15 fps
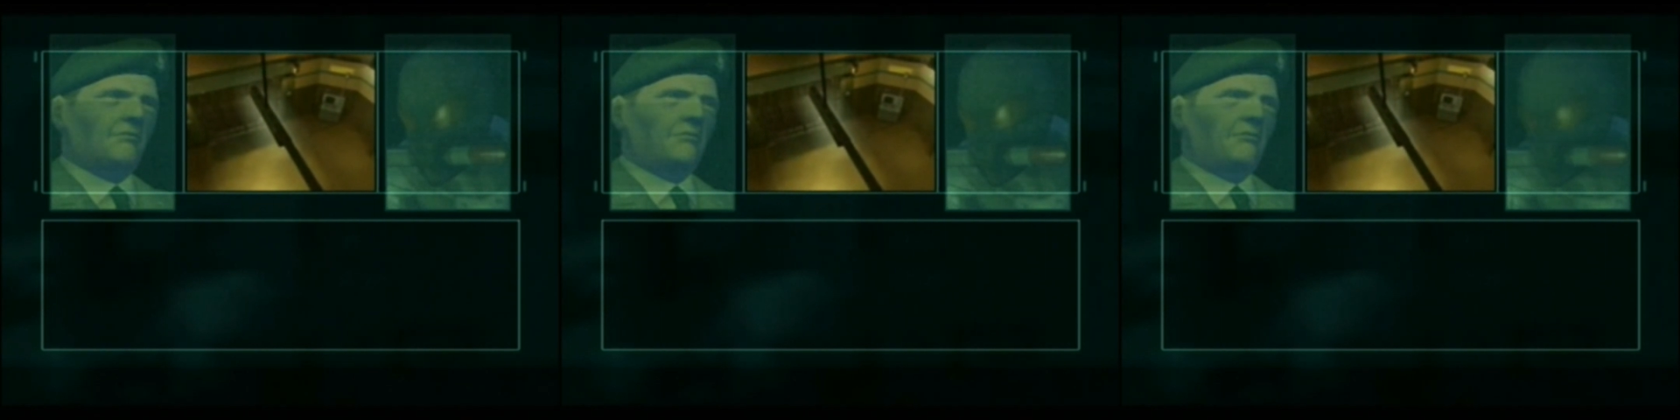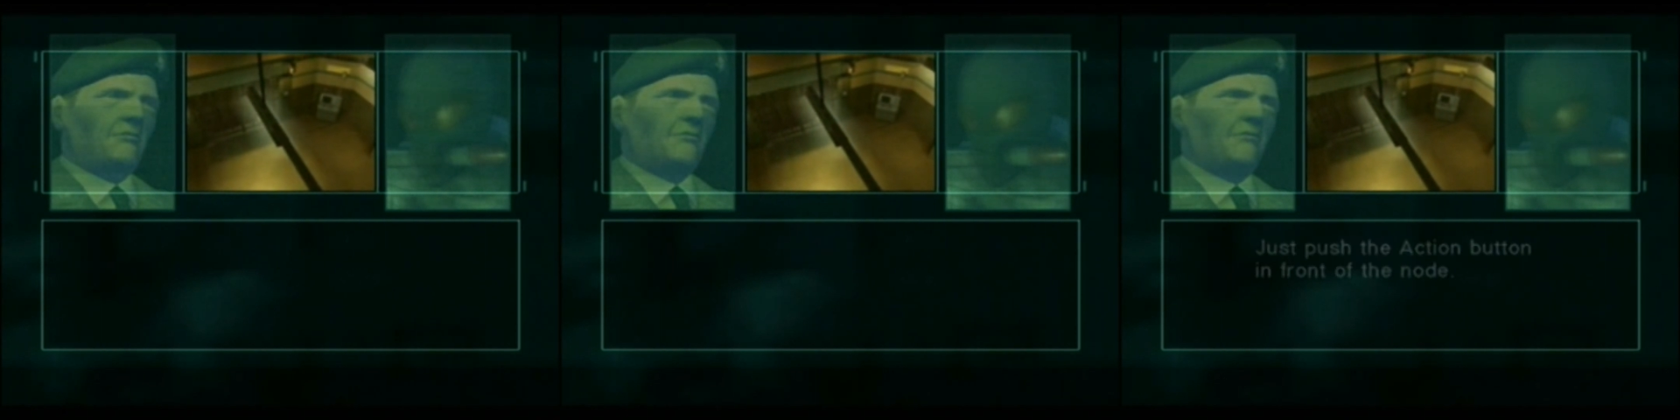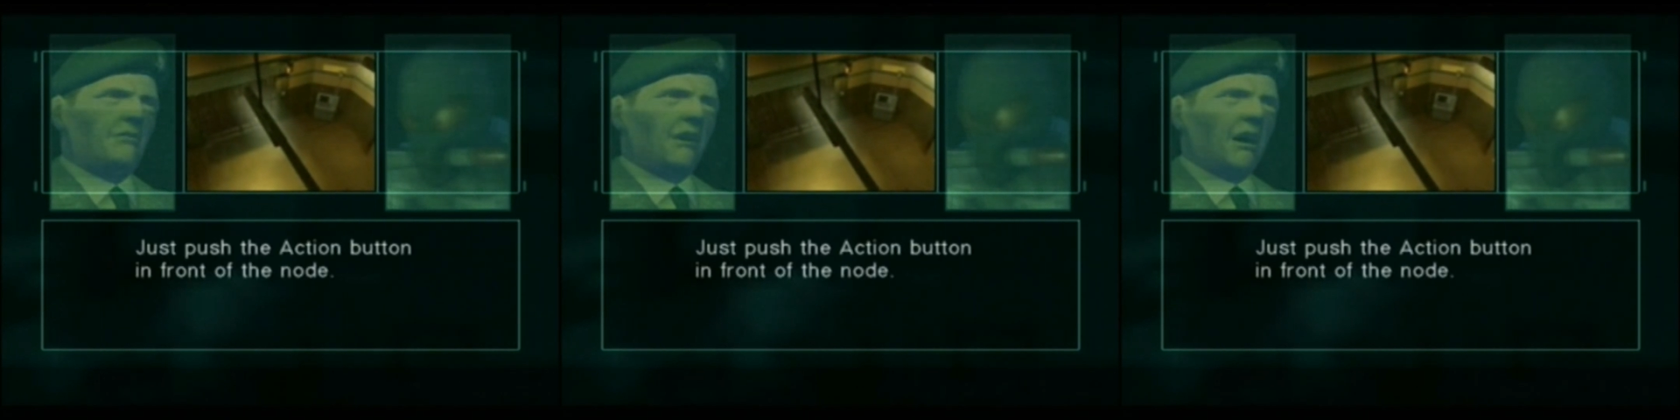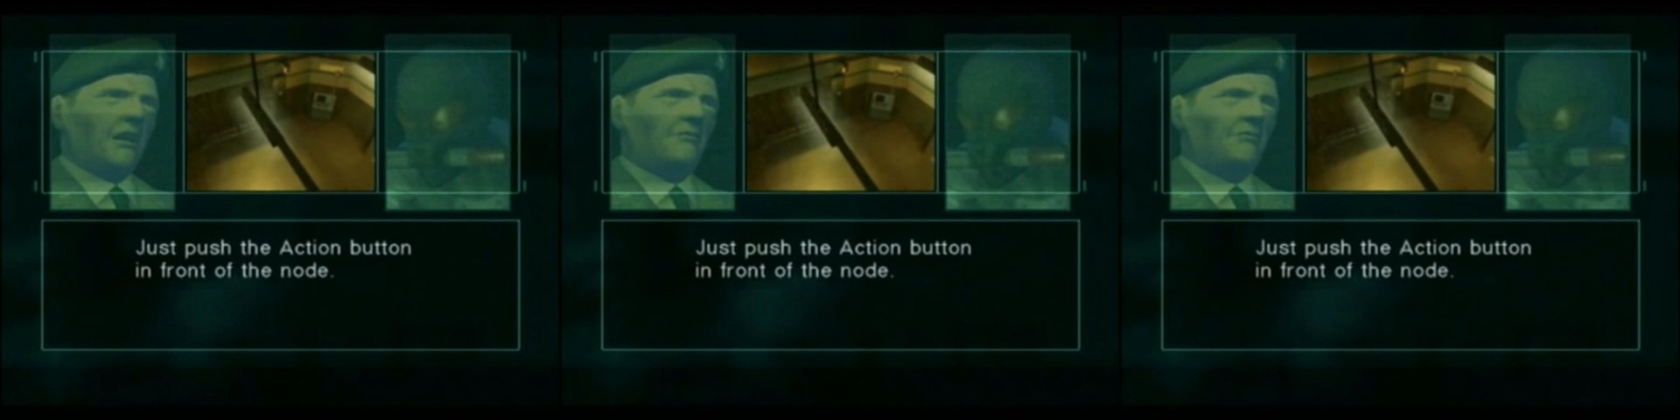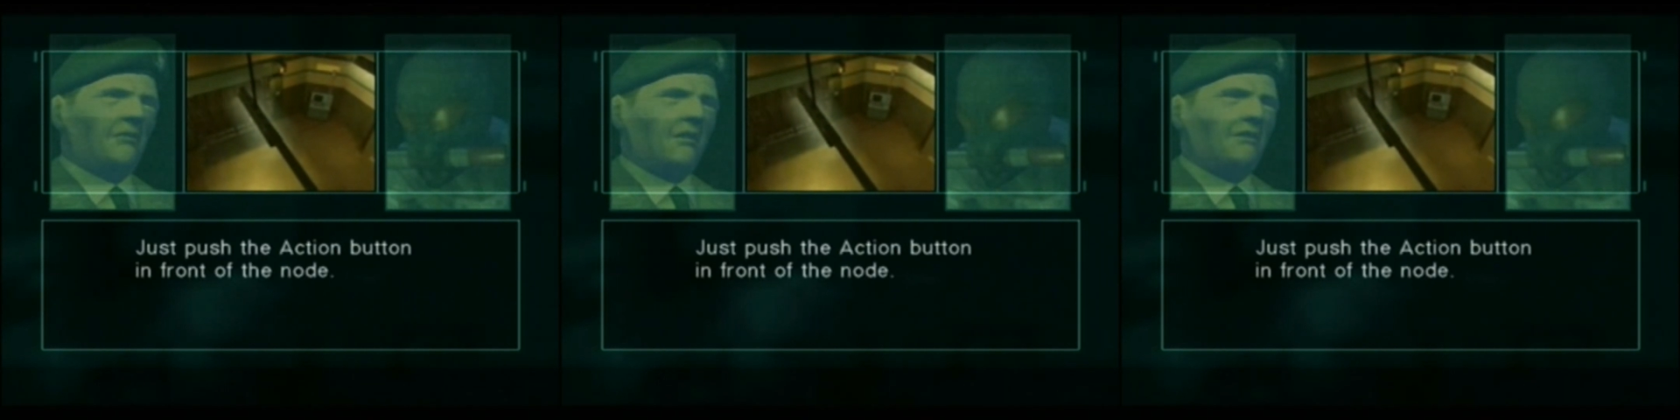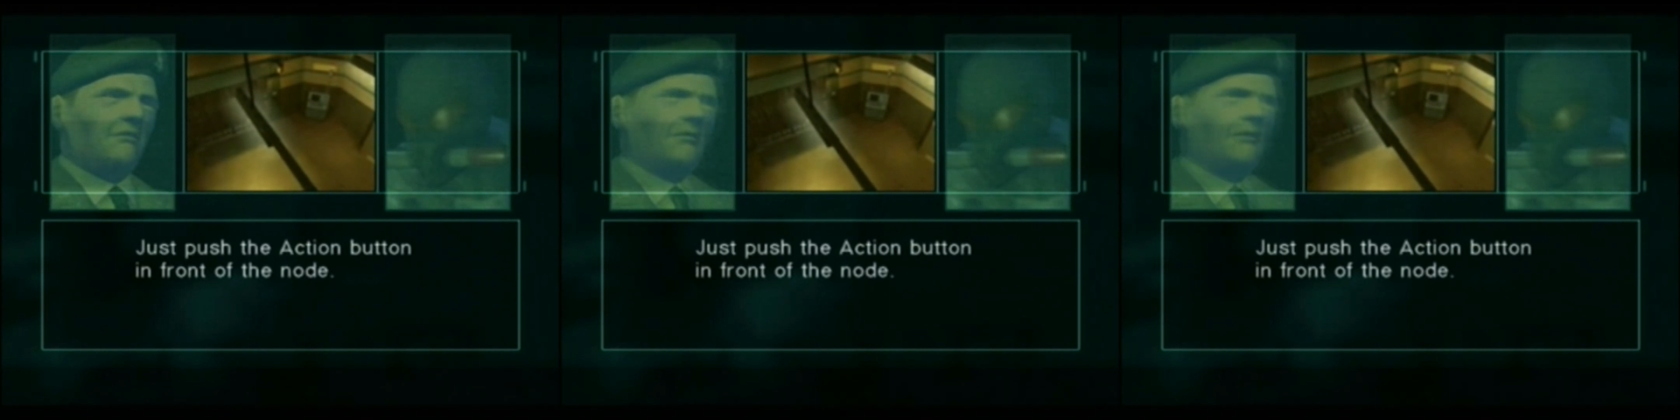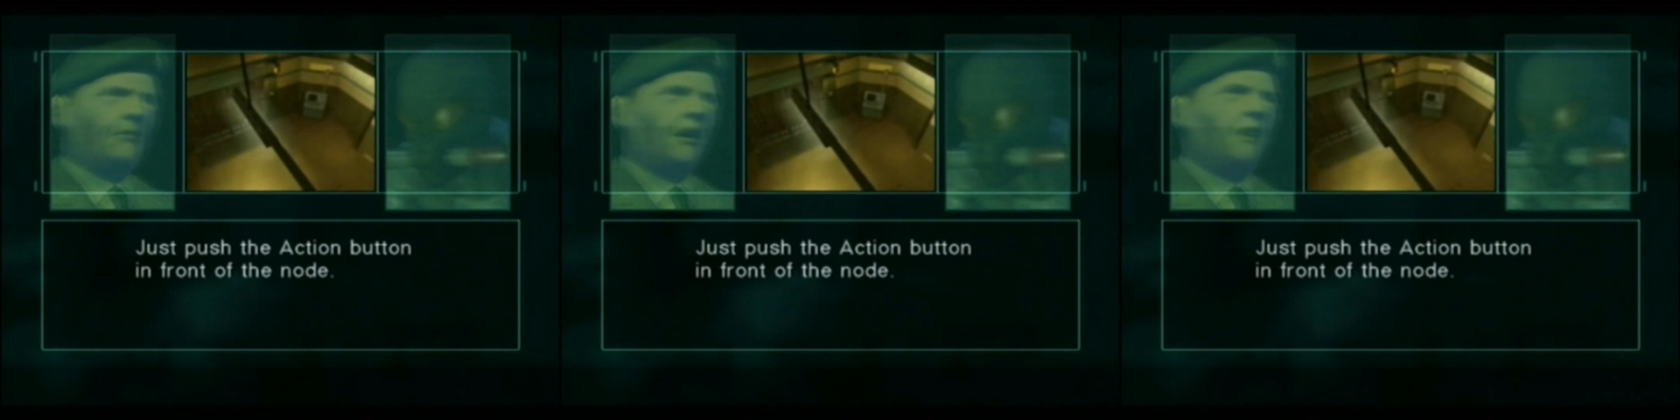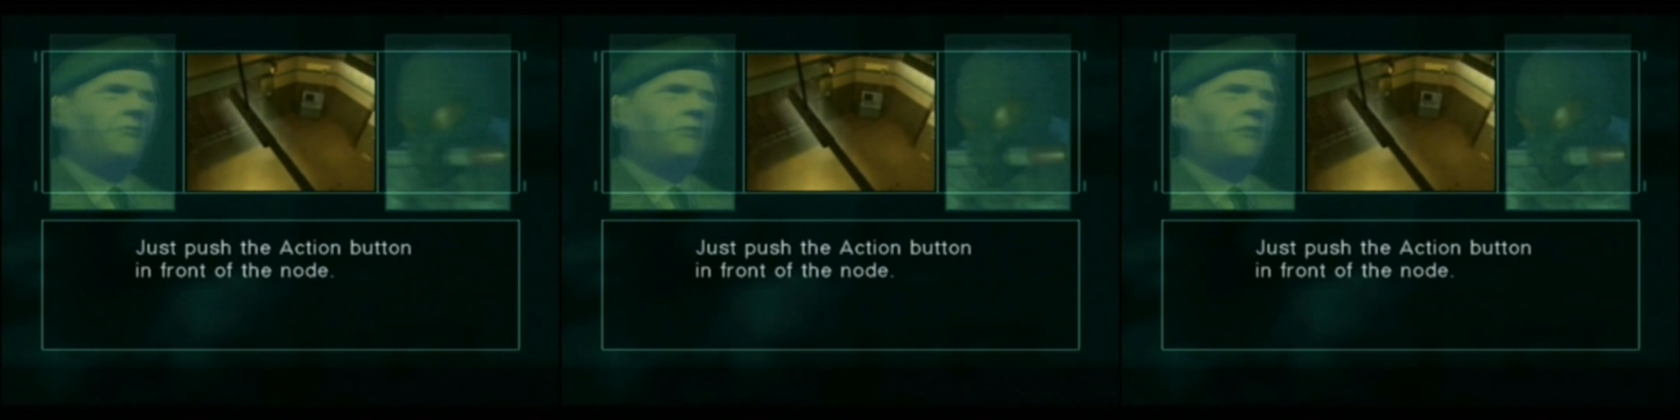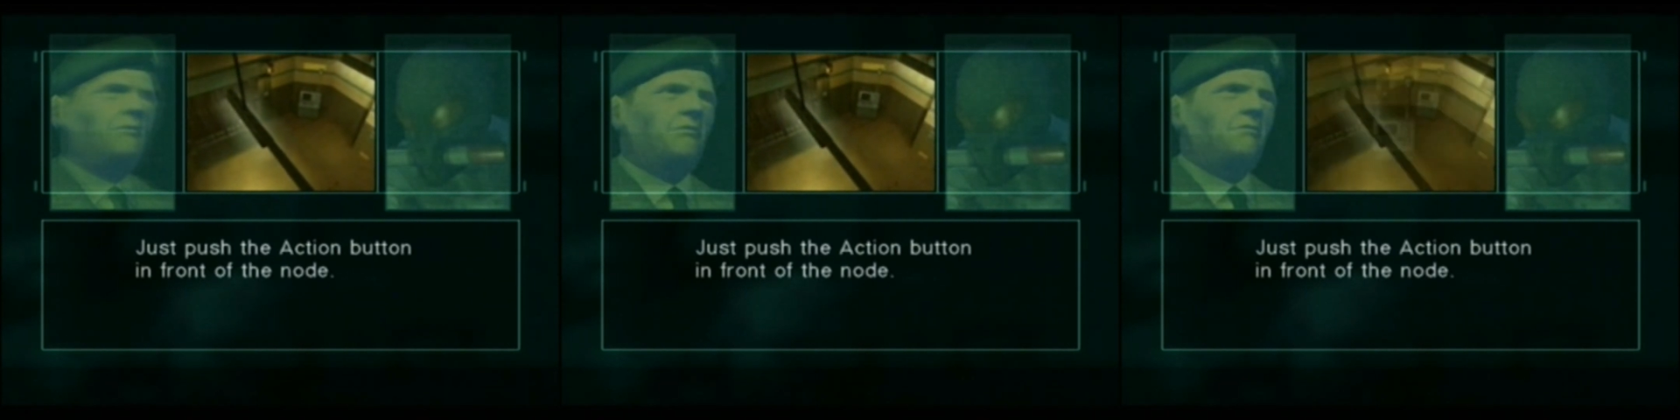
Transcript: Just push the action